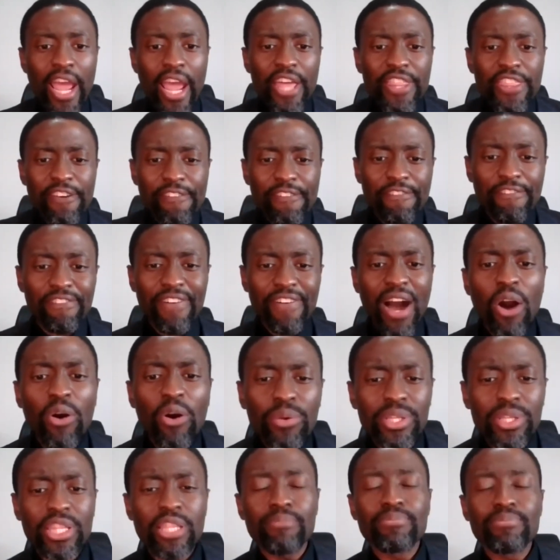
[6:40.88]
and they
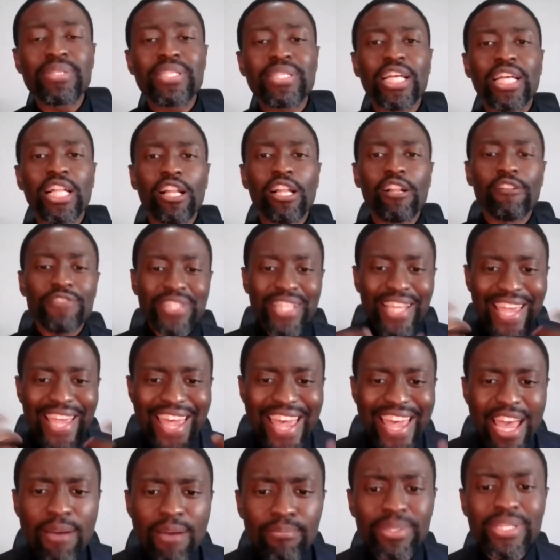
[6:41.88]
found themselves
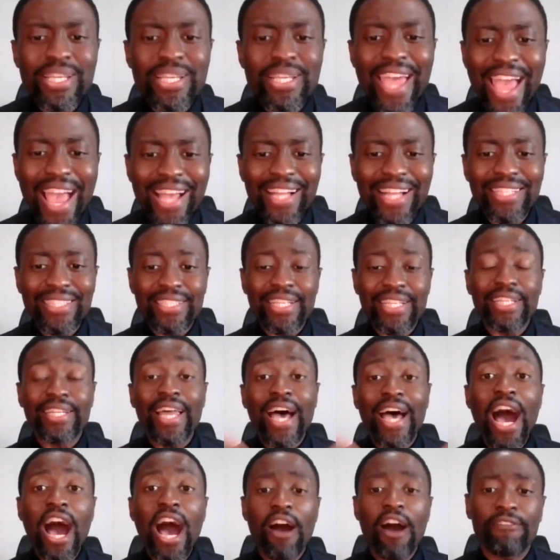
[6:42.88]
empty handed
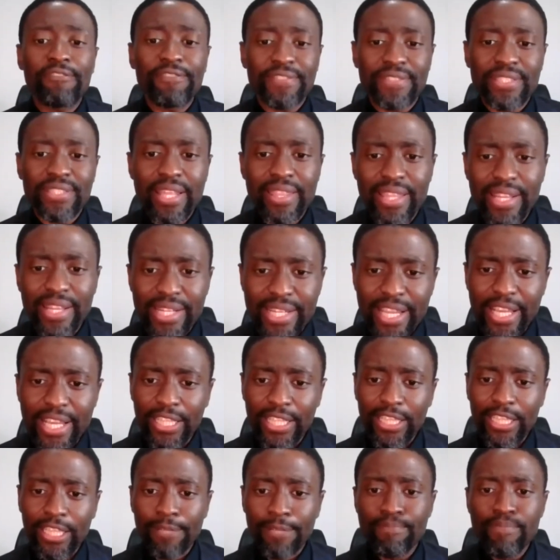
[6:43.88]
after the
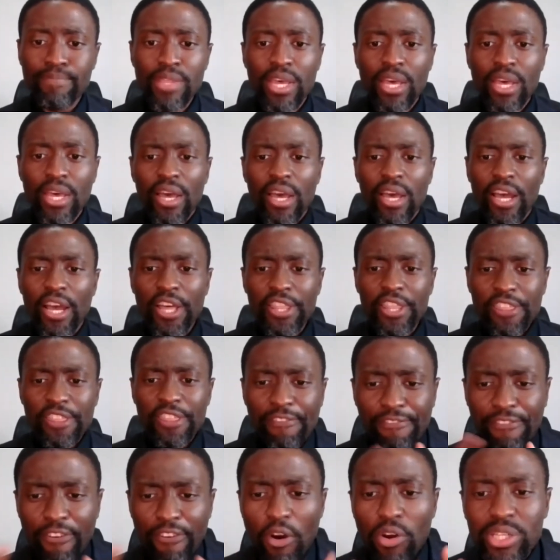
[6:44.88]
deal. Uh, the
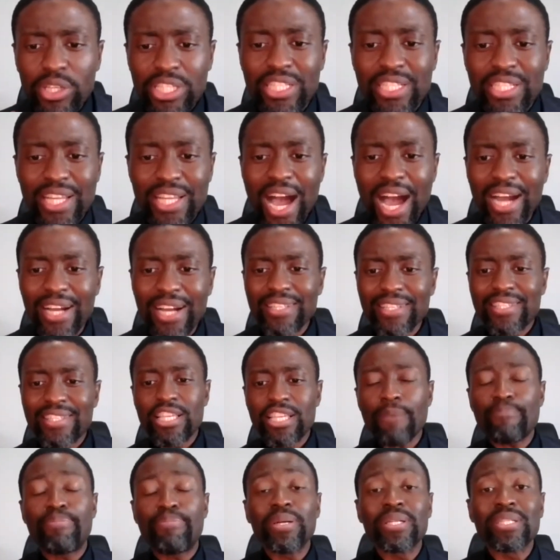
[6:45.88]
forked tongue
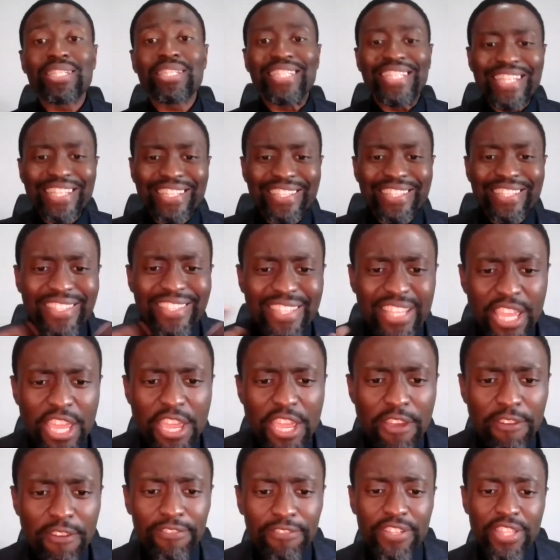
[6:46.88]
serpent
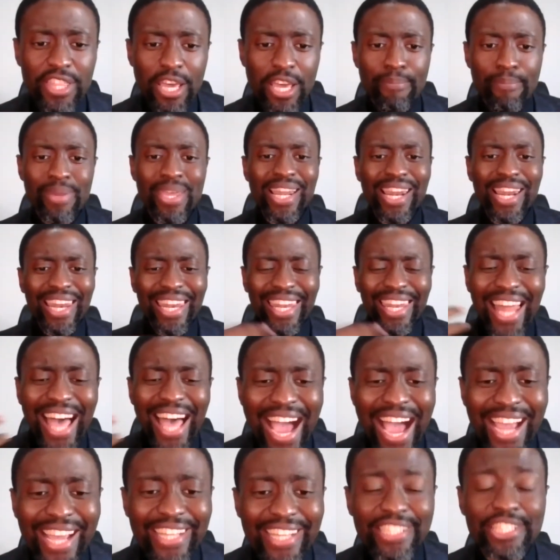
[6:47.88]
deceived them, he
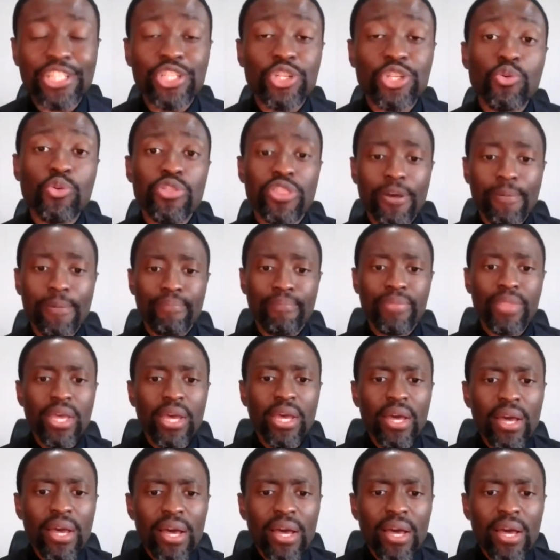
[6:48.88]
lied to them.